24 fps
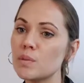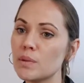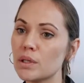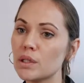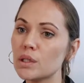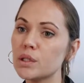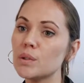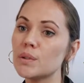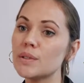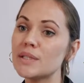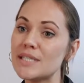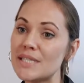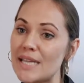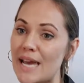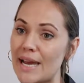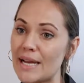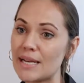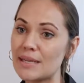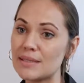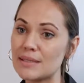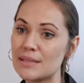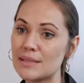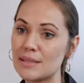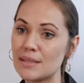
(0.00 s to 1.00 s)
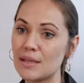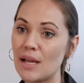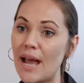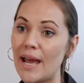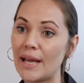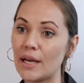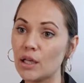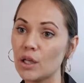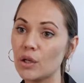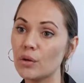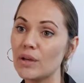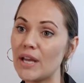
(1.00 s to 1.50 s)
include text
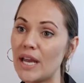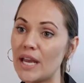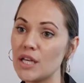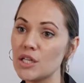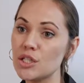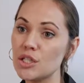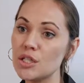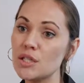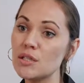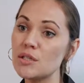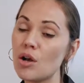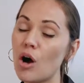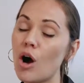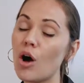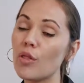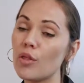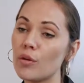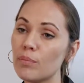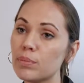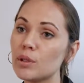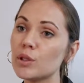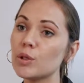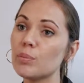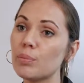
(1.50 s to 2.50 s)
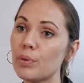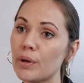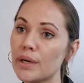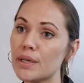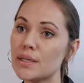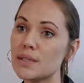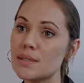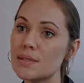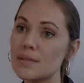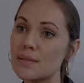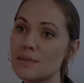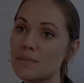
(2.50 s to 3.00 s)
and locations on the
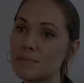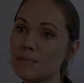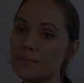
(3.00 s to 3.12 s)
blueprints.